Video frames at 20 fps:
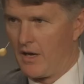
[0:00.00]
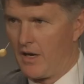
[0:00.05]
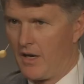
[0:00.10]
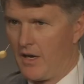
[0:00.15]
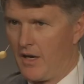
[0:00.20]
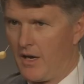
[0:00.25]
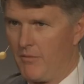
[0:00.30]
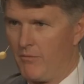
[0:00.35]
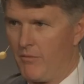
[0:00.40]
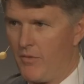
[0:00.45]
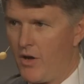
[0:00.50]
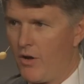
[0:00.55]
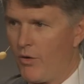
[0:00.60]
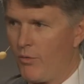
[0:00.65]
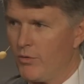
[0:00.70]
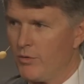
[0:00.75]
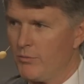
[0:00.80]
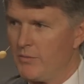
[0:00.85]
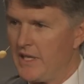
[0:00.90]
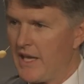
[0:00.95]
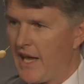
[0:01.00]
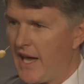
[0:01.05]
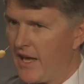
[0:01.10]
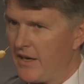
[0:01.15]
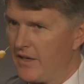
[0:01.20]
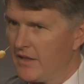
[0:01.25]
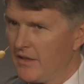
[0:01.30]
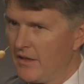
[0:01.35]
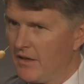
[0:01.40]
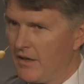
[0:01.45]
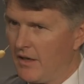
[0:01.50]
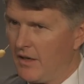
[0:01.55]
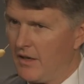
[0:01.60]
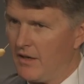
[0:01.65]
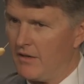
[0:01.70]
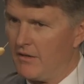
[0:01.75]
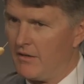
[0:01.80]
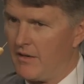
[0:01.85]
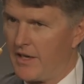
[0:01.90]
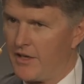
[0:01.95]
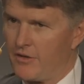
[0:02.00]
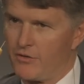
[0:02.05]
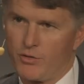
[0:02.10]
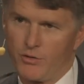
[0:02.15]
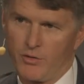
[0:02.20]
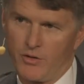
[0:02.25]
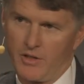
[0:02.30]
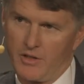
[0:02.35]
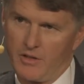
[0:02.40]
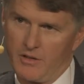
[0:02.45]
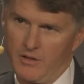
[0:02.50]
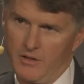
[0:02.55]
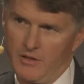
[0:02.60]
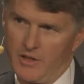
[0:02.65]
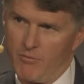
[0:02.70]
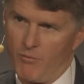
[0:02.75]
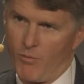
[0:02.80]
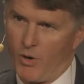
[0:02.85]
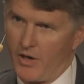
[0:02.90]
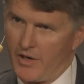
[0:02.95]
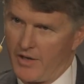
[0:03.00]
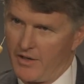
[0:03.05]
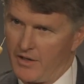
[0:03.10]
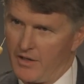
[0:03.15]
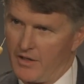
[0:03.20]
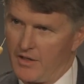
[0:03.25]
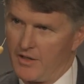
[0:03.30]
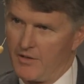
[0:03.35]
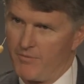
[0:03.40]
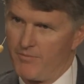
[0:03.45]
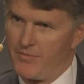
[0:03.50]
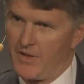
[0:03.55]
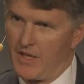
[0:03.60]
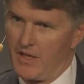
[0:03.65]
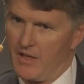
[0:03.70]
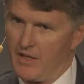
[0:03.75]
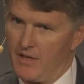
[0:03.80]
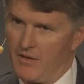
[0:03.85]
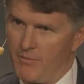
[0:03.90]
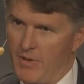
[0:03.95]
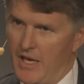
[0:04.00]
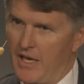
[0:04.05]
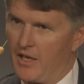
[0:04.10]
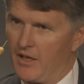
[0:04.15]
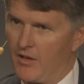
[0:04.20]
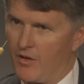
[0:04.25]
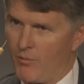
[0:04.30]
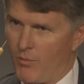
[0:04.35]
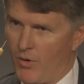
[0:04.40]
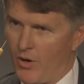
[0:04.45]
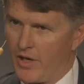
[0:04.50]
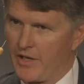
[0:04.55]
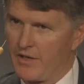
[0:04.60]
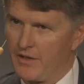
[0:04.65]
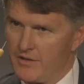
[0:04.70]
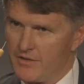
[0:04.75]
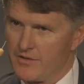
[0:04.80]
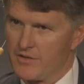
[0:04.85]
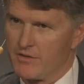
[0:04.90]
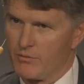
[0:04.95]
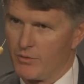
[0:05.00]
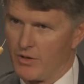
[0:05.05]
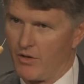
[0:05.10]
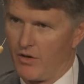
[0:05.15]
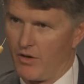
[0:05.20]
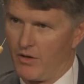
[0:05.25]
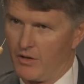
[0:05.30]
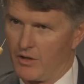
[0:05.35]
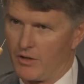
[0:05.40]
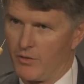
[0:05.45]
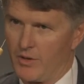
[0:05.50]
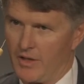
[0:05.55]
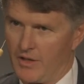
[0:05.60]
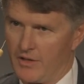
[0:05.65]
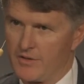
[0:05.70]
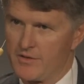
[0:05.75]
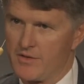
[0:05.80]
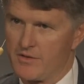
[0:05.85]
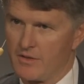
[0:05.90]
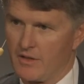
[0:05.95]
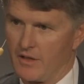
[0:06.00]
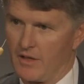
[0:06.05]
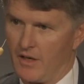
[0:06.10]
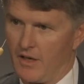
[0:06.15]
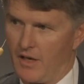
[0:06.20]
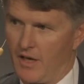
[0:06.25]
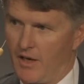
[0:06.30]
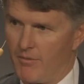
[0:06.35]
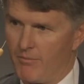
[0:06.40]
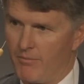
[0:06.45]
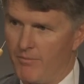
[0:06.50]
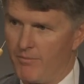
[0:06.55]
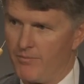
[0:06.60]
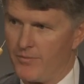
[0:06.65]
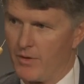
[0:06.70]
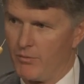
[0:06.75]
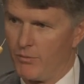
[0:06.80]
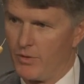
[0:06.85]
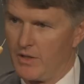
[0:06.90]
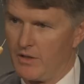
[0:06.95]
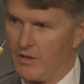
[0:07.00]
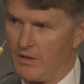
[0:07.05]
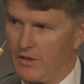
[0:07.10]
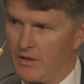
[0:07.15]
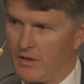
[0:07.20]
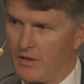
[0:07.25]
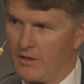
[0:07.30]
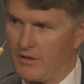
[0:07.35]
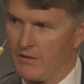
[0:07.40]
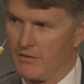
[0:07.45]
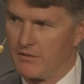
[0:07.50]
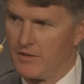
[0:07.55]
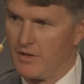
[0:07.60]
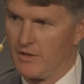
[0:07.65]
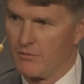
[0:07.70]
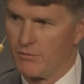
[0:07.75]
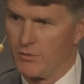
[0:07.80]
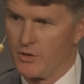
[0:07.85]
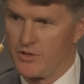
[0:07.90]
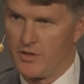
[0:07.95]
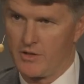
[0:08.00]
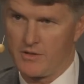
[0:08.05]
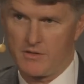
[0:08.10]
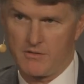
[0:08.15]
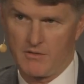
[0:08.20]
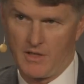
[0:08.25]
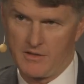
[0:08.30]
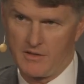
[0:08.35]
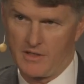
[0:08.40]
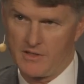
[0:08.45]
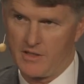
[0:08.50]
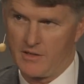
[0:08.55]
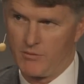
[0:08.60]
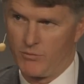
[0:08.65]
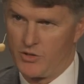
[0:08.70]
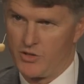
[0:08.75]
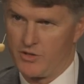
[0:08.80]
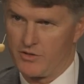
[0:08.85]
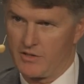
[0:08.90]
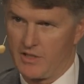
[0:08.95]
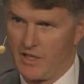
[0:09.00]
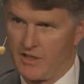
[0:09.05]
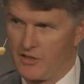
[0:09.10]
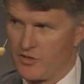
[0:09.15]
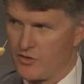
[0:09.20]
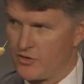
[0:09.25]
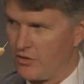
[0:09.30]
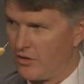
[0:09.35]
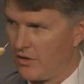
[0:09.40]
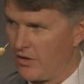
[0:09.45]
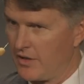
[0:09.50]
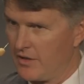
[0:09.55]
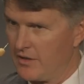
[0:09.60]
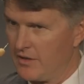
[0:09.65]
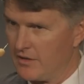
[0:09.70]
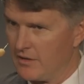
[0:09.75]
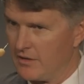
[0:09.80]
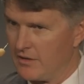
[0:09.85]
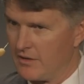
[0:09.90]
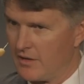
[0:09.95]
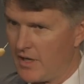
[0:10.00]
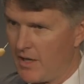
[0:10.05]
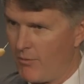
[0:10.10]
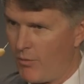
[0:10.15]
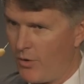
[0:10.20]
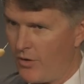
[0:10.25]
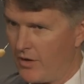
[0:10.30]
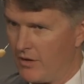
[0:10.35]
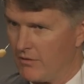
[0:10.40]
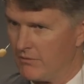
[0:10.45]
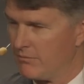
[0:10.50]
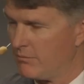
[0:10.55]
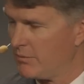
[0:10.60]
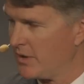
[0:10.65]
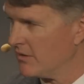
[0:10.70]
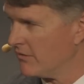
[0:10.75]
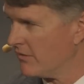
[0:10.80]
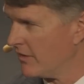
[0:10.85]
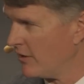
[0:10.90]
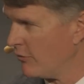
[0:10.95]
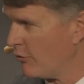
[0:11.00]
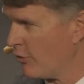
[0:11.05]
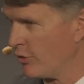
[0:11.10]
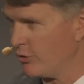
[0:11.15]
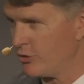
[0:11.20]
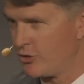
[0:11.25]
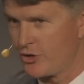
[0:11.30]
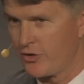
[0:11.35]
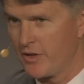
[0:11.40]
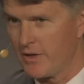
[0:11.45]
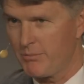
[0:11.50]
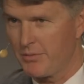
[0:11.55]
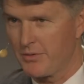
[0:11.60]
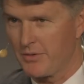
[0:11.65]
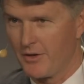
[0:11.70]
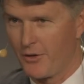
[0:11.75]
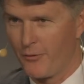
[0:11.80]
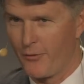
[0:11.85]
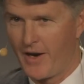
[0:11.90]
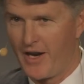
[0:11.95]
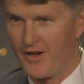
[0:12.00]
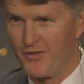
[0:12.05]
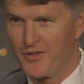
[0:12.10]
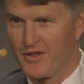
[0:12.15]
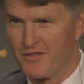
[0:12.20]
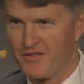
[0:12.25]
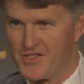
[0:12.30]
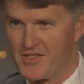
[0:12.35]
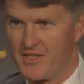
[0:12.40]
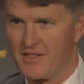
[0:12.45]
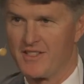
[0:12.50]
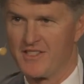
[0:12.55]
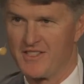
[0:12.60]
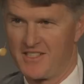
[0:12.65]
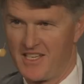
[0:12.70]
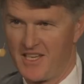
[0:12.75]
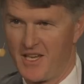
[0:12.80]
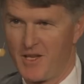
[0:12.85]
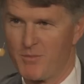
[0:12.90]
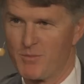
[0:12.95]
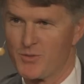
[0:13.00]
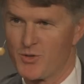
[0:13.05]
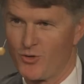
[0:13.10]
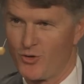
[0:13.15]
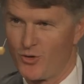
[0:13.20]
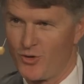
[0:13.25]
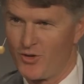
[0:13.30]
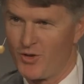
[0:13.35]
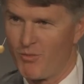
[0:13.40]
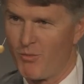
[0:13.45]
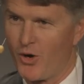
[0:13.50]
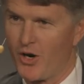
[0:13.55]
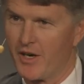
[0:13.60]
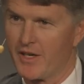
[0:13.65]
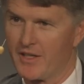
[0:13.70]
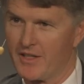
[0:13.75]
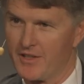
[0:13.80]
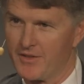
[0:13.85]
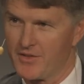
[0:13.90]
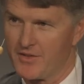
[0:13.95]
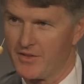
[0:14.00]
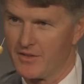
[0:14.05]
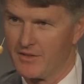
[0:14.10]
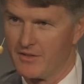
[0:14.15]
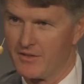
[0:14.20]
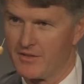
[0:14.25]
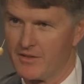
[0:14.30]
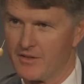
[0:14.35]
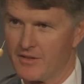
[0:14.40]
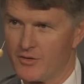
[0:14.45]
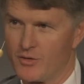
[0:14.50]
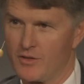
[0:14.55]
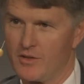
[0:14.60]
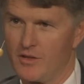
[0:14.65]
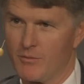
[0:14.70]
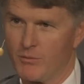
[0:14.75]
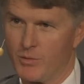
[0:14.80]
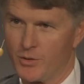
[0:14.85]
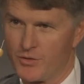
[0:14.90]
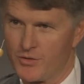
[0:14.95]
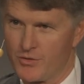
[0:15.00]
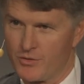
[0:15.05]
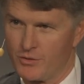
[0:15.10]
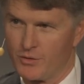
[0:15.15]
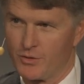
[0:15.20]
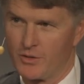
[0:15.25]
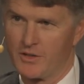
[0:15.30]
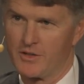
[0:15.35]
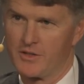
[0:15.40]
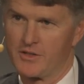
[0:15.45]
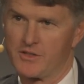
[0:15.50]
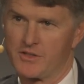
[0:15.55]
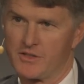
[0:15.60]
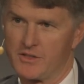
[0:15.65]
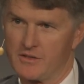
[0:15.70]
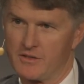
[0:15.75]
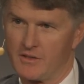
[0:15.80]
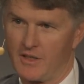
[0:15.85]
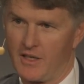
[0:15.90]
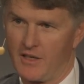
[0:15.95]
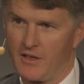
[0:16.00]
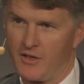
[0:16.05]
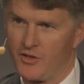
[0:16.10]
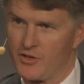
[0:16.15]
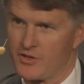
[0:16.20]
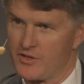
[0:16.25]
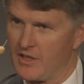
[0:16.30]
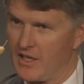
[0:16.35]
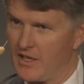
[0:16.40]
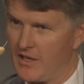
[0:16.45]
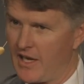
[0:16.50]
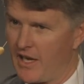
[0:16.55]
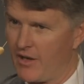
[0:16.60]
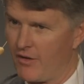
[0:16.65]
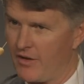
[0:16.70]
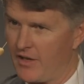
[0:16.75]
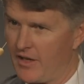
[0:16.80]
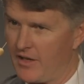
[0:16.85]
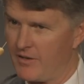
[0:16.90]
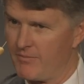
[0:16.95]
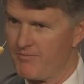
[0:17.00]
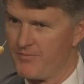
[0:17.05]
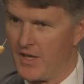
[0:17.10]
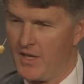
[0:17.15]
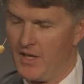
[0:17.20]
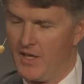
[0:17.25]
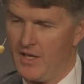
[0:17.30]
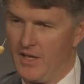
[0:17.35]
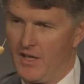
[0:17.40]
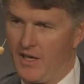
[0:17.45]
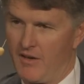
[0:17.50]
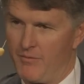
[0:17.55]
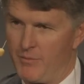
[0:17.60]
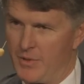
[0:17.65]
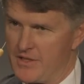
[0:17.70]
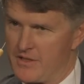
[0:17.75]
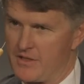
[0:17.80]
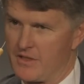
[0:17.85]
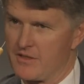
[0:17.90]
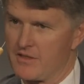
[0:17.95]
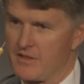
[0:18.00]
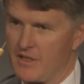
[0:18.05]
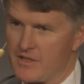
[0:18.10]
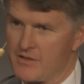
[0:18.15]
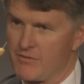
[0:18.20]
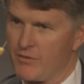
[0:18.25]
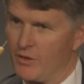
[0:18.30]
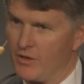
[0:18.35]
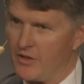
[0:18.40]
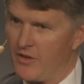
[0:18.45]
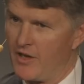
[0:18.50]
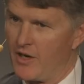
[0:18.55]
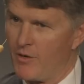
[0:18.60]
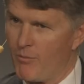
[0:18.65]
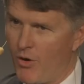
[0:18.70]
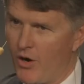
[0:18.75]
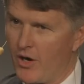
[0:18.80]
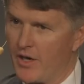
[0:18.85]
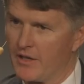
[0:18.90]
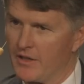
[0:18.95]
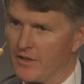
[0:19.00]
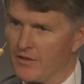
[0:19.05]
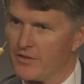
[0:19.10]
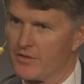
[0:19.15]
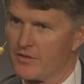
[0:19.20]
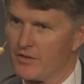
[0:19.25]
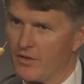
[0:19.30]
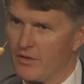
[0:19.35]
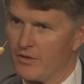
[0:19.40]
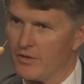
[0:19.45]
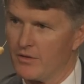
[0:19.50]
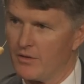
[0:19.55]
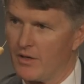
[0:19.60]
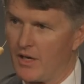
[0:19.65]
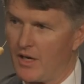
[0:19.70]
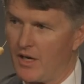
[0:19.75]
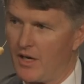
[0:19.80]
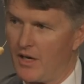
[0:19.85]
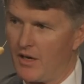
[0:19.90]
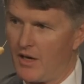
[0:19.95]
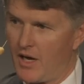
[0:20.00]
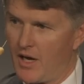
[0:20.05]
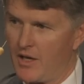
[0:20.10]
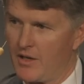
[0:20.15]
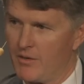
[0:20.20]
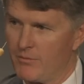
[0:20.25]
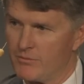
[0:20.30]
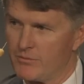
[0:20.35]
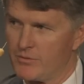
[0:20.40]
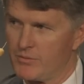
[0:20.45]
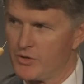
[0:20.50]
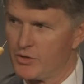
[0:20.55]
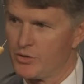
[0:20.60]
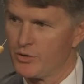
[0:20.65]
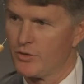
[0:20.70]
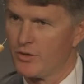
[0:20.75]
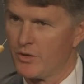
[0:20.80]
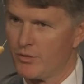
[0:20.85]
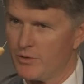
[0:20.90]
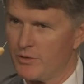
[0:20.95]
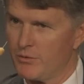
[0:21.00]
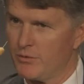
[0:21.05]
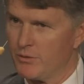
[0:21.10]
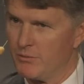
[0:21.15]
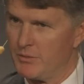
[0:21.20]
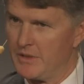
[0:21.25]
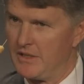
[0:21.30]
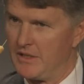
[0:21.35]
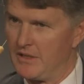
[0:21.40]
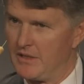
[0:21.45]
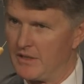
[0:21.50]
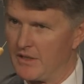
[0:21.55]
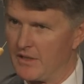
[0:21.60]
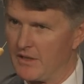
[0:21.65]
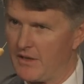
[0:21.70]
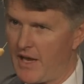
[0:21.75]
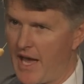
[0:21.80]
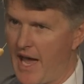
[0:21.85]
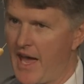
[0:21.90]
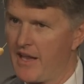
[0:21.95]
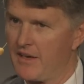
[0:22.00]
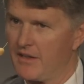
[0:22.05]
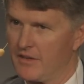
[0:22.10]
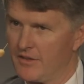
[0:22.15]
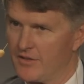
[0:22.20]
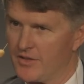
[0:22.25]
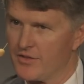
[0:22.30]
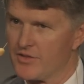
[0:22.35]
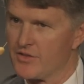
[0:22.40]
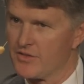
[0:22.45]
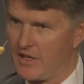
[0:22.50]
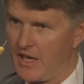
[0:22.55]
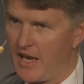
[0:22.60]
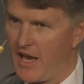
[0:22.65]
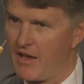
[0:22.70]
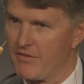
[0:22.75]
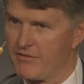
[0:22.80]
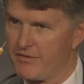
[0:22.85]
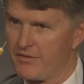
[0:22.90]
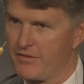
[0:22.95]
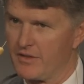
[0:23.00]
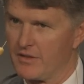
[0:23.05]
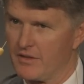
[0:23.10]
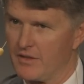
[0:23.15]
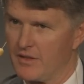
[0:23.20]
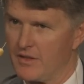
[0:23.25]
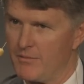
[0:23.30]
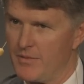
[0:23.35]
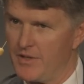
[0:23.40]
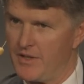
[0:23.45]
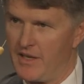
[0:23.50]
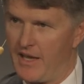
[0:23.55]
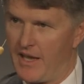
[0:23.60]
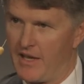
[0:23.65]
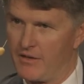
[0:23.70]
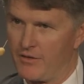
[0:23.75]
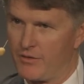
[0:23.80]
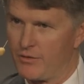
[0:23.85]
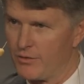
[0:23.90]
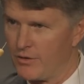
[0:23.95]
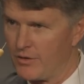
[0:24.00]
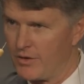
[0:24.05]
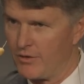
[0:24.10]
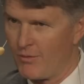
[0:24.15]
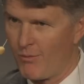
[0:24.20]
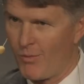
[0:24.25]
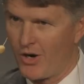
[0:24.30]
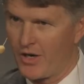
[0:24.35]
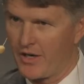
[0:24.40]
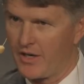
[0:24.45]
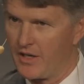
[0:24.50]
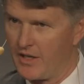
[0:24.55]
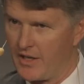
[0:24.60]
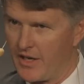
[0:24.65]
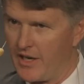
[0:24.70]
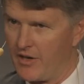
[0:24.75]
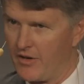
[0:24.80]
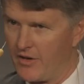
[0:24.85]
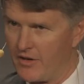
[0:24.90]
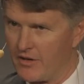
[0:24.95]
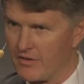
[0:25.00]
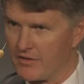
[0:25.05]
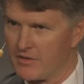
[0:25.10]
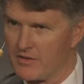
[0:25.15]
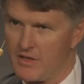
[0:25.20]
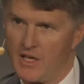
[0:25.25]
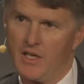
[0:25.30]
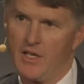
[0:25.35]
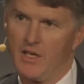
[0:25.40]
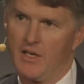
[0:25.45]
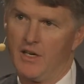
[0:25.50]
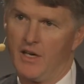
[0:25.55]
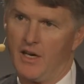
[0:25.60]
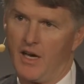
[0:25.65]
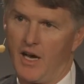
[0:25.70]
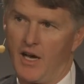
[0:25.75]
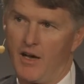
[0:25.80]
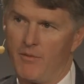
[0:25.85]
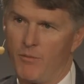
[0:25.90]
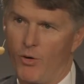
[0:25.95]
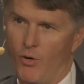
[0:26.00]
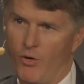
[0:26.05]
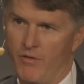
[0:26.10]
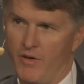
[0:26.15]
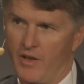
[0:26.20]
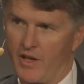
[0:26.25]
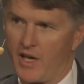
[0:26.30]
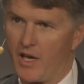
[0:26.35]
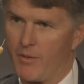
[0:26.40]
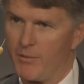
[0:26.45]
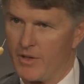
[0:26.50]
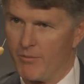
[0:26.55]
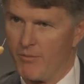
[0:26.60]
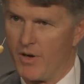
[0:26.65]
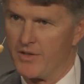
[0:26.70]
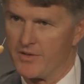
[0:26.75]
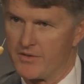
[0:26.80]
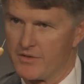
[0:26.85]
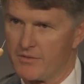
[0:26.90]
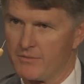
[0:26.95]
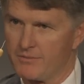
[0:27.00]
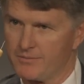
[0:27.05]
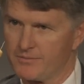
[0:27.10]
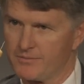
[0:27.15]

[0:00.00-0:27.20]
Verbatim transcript: Um, no, we'll be adding uh, editorial and marketing in many of the markets where Harlequin is. Um, we, uh, you know, we're just, as I said, we're just getting started, and I'm on a bit of a road trip around to visit the teams in all the markets and to see the bookstores and, and understand how they have been successful in their markets. So uh, I am sure we will be uh, adding to staff um, in the editorial marketing areas um, over the coming months.